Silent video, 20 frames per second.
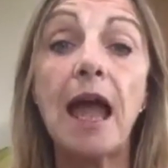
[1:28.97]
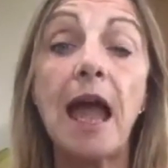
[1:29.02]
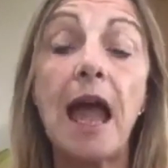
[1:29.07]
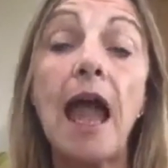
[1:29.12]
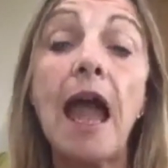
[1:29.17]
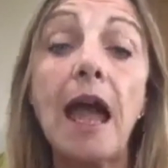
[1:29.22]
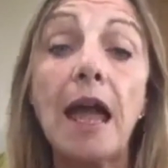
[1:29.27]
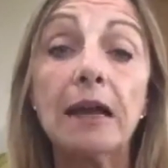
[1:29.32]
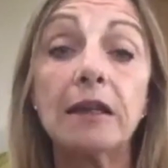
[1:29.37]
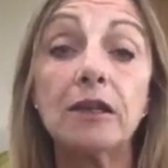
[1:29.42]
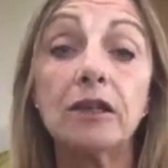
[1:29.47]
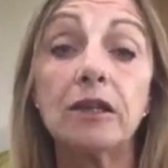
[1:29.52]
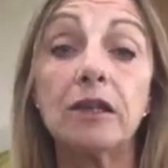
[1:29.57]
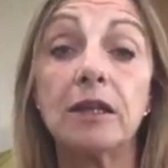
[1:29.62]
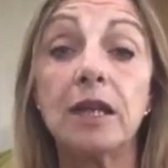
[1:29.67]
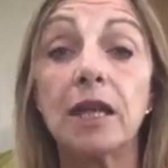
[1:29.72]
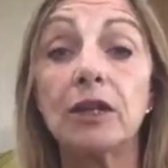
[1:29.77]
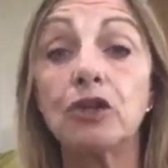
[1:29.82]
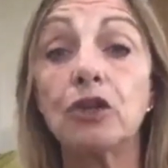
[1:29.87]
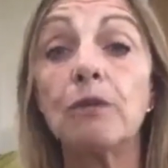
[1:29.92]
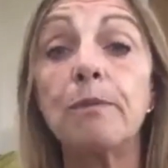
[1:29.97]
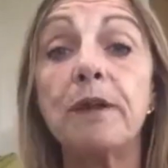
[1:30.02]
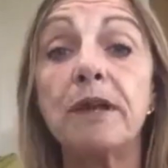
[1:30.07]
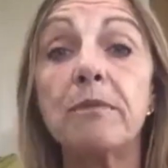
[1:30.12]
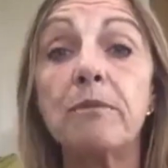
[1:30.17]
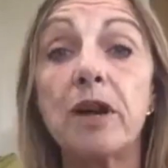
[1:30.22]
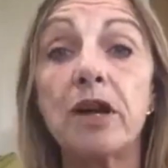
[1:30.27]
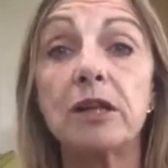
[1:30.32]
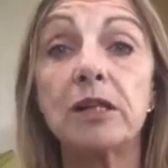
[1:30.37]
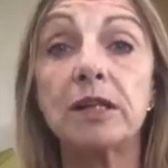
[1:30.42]
add to their shopping
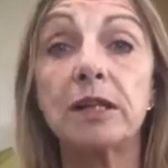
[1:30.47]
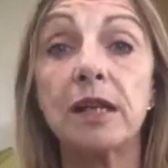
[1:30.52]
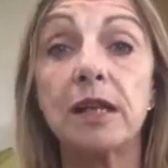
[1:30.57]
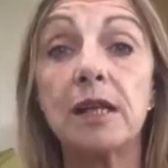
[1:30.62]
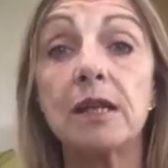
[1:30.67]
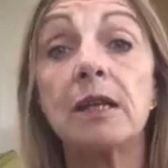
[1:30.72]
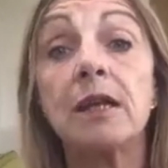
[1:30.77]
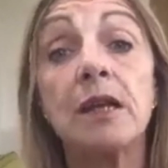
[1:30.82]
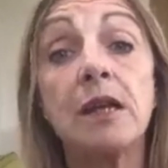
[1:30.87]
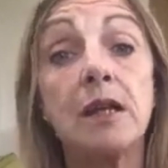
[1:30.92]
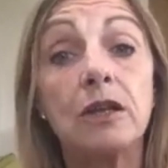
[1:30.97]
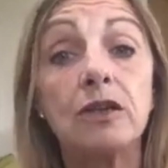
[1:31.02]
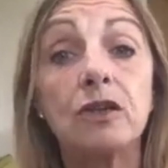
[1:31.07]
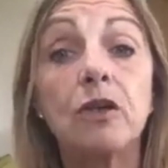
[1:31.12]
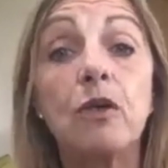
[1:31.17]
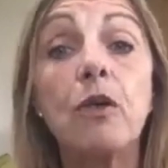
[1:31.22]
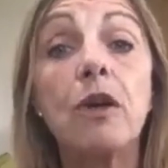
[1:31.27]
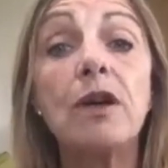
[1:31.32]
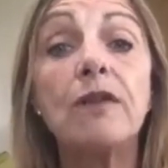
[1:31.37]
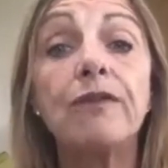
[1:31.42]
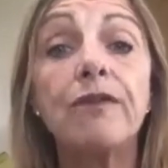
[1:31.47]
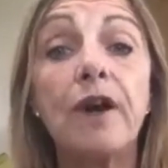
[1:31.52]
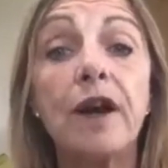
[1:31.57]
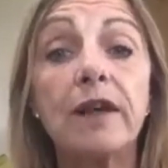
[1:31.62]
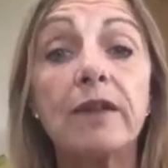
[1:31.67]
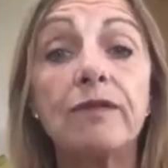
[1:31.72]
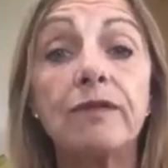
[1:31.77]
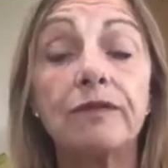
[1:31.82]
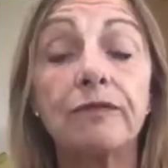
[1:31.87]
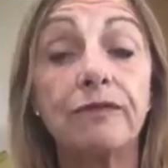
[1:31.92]
basket to qualify
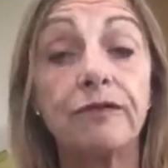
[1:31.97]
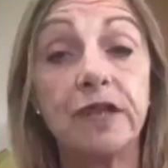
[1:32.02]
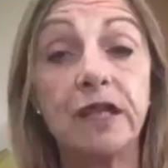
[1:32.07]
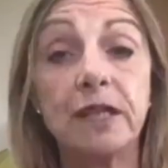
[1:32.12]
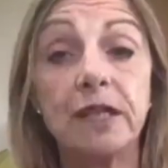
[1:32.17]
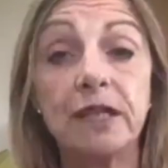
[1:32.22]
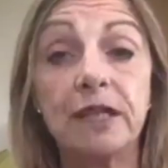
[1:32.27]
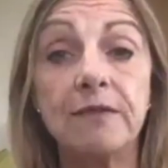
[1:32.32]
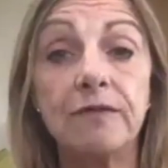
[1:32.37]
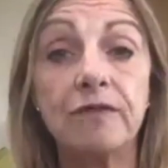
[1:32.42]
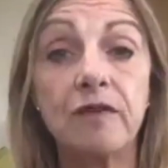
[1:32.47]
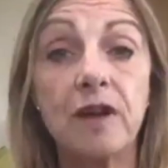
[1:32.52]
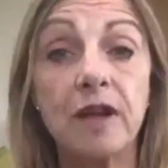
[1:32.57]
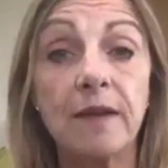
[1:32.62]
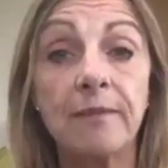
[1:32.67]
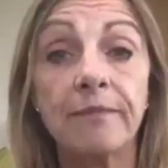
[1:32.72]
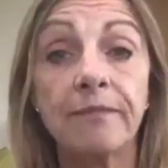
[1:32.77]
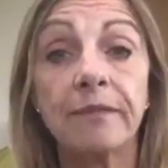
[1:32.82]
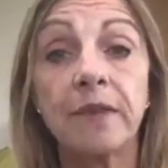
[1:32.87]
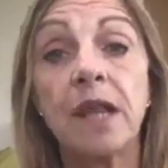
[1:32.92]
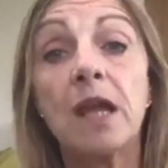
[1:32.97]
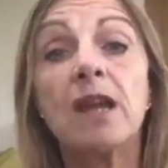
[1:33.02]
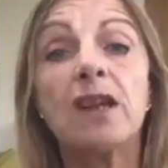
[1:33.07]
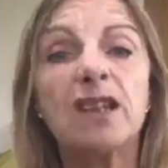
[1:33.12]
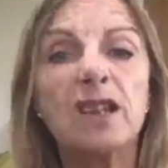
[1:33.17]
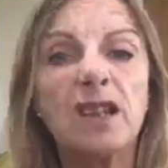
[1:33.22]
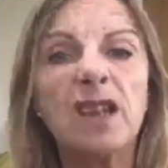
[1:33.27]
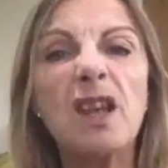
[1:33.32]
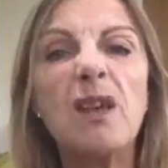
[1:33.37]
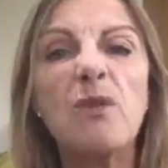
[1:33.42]
for free delivery.
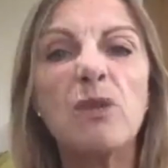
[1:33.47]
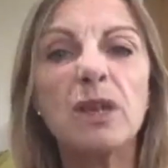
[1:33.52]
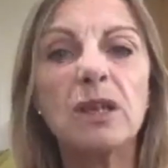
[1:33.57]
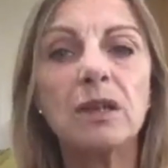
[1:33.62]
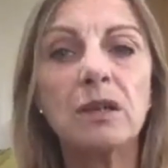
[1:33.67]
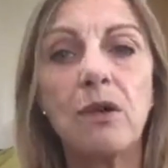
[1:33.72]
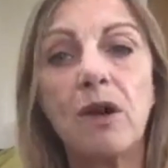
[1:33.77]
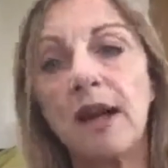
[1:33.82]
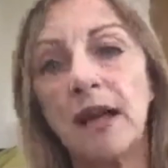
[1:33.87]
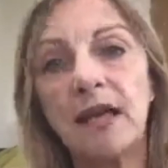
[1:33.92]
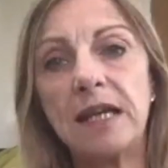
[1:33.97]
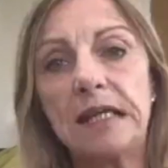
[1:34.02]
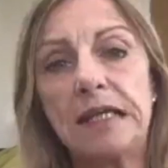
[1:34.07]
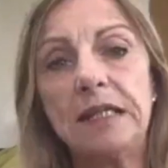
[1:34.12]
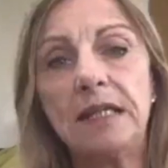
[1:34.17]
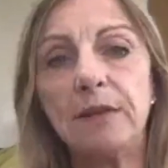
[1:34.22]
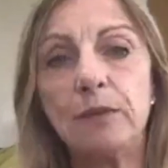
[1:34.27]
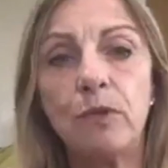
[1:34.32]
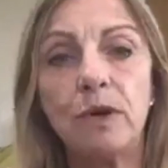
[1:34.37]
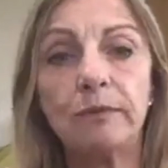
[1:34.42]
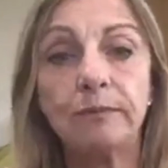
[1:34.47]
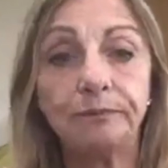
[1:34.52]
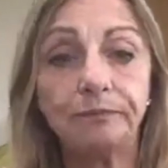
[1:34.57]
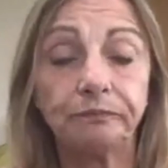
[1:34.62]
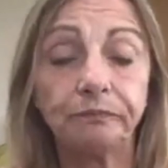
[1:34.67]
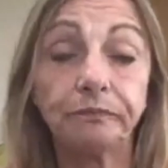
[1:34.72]
So that one's quite an easy one.